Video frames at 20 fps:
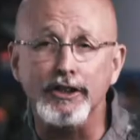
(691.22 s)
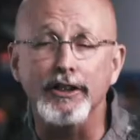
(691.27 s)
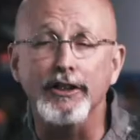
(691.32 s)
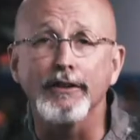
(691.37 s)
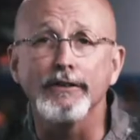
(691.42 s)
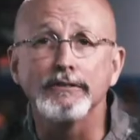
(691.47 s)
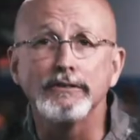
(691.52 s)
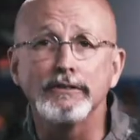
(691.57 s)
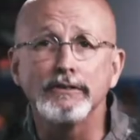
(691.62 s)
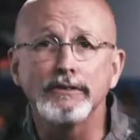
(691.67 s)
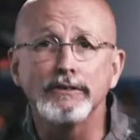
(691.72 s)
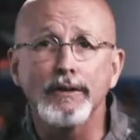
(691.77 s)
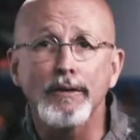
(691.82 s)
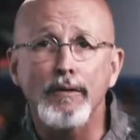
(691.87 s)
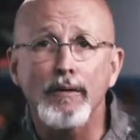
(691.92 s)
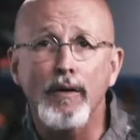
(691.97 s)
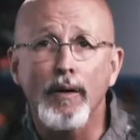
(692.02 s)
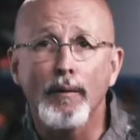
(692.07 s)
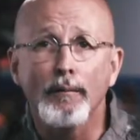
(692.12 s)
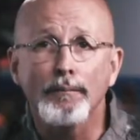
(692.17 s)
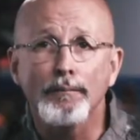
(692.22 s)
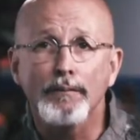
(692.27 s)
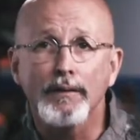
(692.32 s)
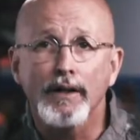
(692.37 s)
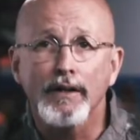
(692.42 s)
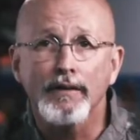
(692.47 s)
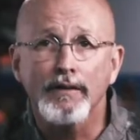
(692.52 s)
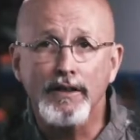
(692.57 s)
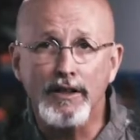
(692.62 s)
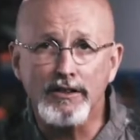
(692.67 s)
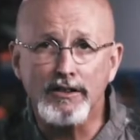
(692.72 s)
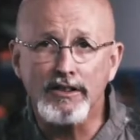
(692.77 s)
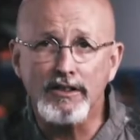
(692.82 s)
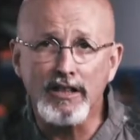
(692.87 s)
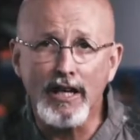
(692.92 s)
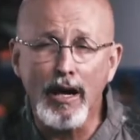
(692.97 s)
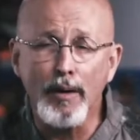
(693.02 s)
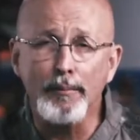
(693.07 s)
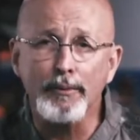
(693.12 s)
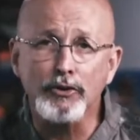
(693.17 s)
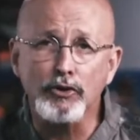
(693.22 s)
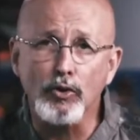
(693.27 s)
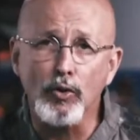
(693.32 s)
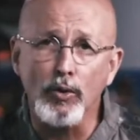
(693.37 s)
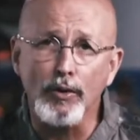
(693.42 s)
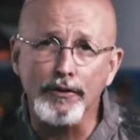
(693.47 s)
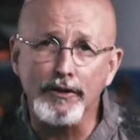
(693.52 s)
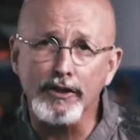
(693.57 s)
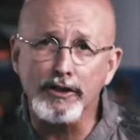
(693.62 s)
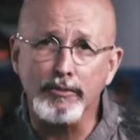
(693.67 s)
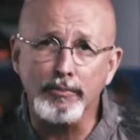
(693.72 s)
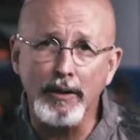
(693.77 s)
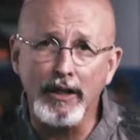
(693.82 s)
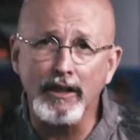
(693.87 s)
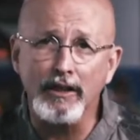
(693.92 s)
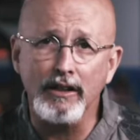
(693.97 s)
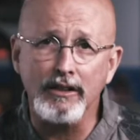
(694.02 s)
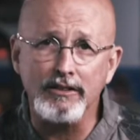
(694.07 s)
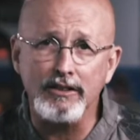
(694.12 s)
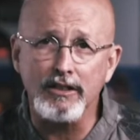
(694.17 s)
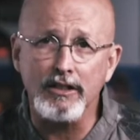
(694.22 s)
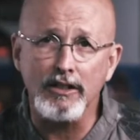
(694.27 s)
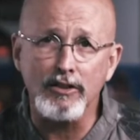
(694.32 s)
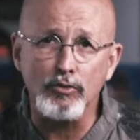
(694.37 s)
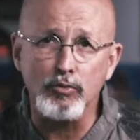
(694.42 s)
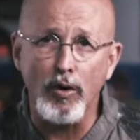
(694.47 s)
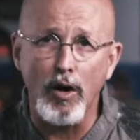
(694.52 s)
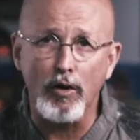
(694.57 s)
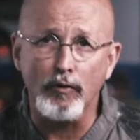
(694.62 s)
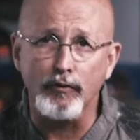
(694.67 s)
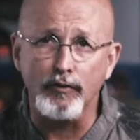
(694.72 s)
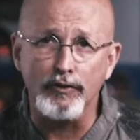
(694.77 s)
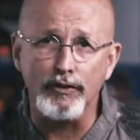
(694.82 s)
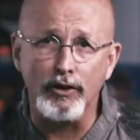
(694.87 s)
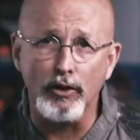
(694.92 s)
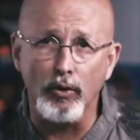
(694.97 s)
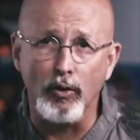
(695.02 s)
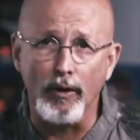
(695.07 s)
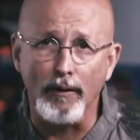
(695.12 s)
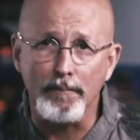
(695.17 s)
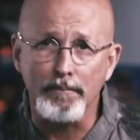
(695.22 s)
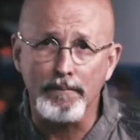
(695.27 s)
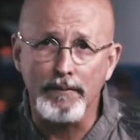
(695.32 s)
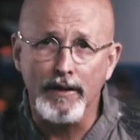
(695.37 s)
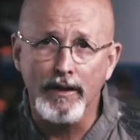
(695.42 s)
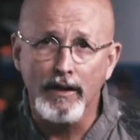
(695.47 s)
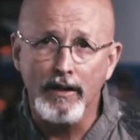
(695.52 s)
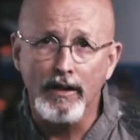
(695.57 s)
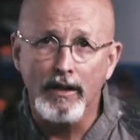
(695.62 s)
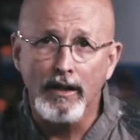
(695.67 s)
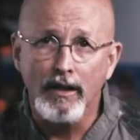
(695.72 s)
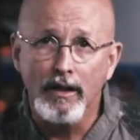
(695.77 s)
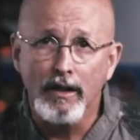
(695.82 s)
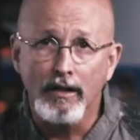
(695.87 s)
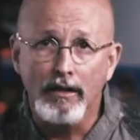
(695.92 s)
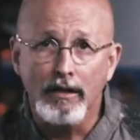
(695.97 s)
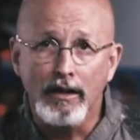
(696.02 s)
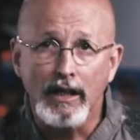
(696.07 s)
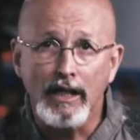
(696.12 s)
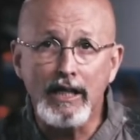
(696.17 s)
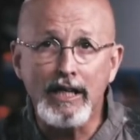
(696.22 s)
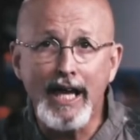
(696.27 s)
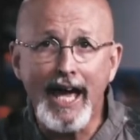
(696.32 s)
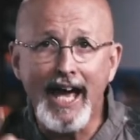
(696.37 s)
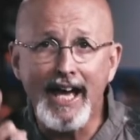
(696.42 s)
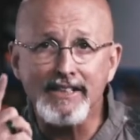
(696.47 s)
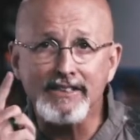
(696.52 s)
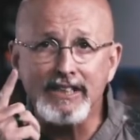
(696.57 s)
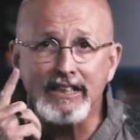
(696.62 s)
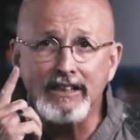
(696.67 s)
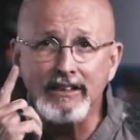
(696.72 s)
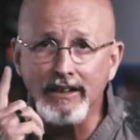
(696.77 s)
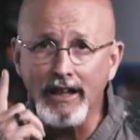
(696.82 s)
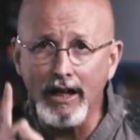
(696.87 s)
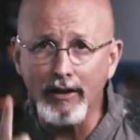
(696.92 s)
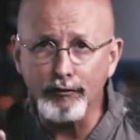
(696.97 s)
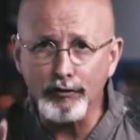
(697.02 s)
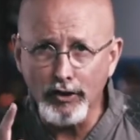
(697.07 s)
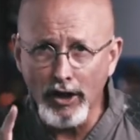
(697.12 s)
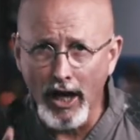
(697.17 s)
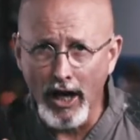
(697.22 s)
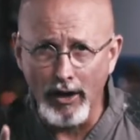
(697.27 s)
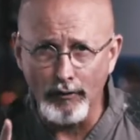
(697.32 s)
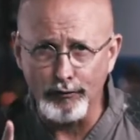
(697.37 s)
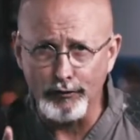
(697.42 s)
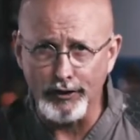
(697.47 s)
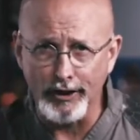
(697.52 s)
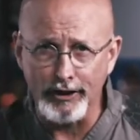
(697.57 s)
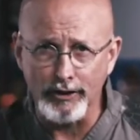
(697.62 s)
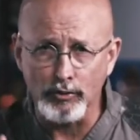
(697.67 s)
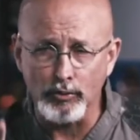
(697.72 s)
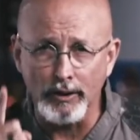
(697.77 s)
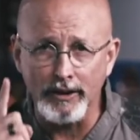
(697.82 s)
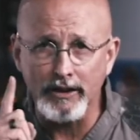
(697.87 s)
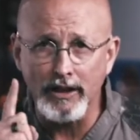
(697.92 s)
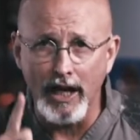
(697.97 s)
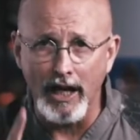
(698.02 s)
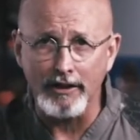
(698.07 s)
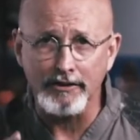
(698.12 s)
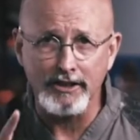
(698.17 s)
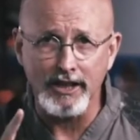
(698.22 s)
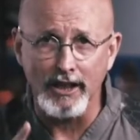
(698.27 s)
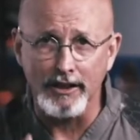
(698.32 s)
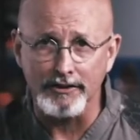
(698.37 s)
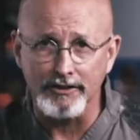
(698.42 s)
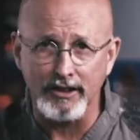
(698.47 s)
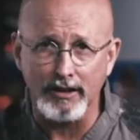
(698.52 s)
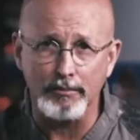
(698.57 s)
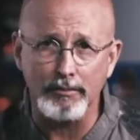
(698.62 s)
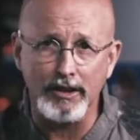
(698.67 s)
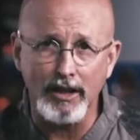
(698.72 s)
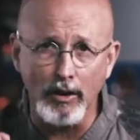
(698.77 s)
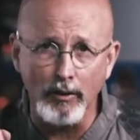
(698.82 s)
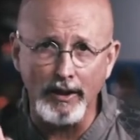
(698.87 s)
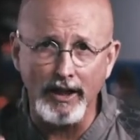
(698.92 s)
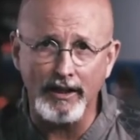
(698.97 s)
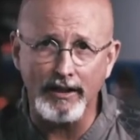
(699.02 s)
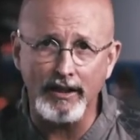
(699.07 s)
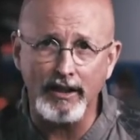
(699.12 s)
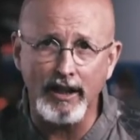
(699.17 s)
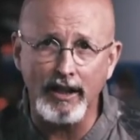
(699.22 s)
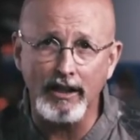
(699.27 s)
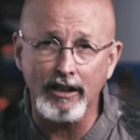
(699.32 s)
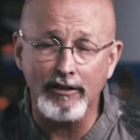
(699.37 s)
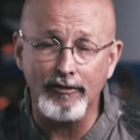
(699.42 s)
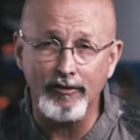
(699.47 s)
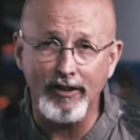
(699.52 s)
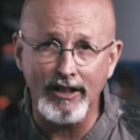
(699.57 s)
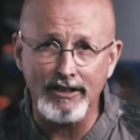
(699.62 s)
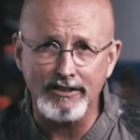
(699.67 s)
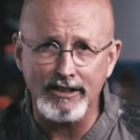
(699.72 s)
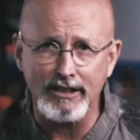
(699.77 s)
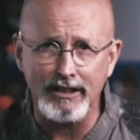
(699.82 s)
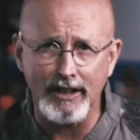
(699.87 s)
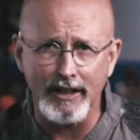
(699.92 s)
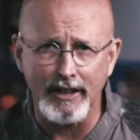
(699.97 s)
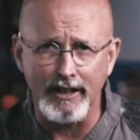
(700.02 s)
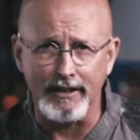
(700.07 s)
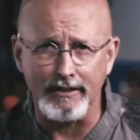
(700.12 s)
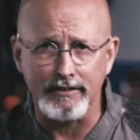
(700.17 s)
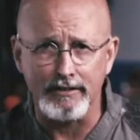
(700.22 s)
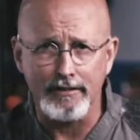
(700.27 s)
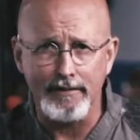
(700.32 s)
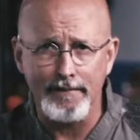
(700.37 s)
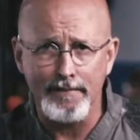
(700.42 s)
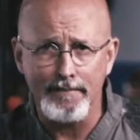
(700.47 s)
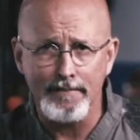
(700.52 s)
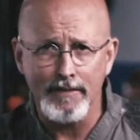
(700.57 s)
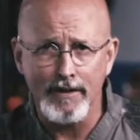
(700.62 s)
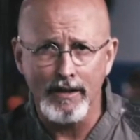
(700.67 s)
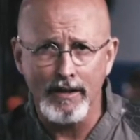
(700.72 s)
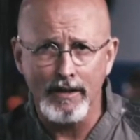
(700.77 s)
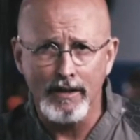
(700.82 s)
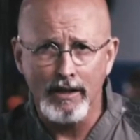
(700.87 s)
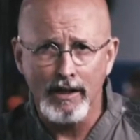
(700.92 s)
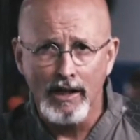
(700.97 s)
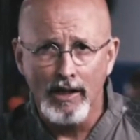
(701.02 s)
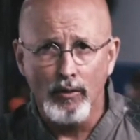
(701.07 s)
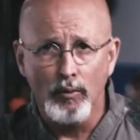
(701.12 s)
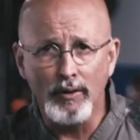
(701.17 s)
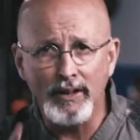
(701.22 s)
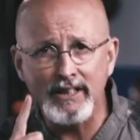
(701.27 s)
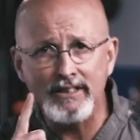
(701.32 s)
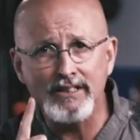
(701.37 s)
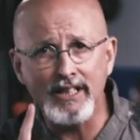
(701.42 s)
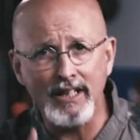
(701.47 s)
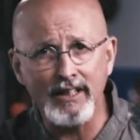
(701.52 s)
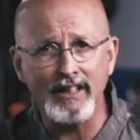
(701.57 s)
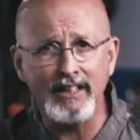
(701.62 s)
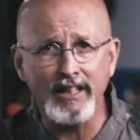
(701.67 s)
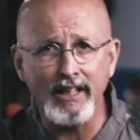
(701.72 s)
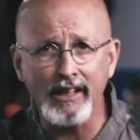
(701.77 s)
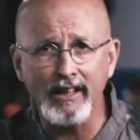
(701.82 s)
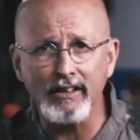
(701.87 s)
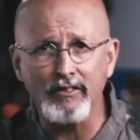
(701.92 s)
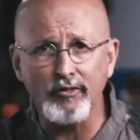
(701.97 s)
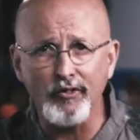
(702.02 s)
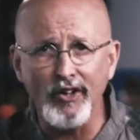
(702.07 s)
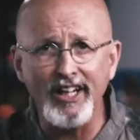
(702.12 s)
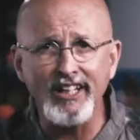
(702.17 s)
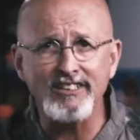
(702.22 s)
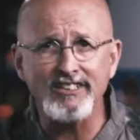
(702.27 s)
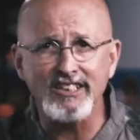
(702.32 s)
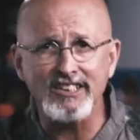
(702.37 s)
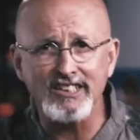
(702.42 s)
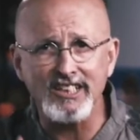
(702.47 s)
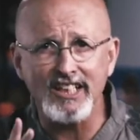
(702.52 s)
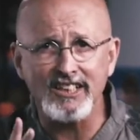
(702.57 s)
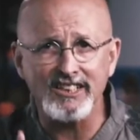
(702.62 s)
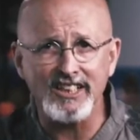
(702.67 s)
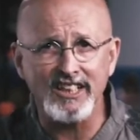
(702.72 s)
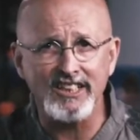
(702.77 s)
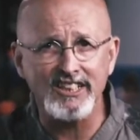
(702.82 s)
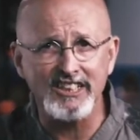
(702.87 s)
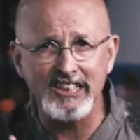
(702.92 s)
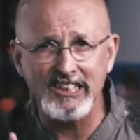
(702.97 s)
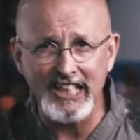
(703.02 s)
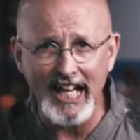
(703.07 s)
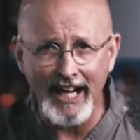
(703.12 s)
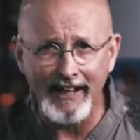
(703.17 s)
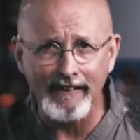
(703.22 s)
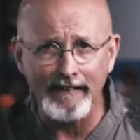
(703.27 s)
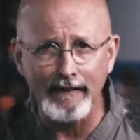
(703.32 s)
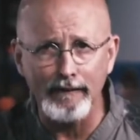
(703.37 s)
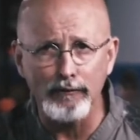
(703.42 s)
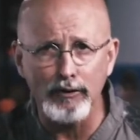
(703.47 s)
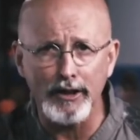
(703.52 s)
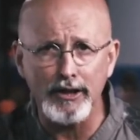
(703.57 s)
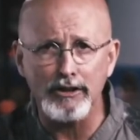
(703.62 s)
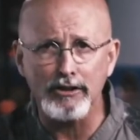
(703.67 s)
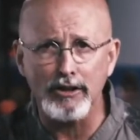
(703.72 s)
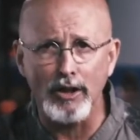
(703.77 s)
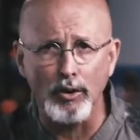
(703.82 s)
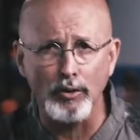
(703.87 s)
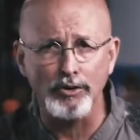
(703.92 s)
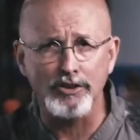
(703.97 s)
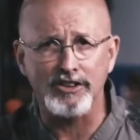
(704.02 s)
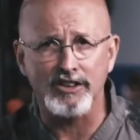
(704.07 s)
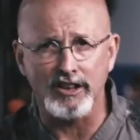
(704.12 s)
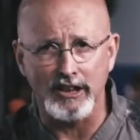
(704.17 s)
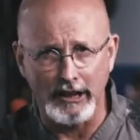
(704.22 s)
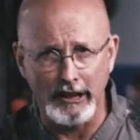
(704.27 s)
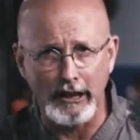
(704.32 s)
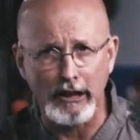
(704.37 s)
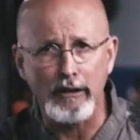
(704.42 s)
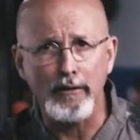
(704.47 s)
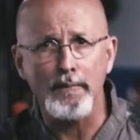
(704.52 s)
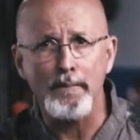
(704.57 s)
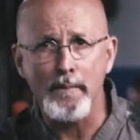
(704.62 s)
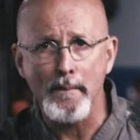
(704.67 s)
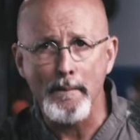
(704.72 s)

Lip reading: here, this is how mature this man is in his walk for the Lord. He has enough confidence when God tells him to go get in the king's face, he does. When he's in the king's face, he says exactly what he's told to say.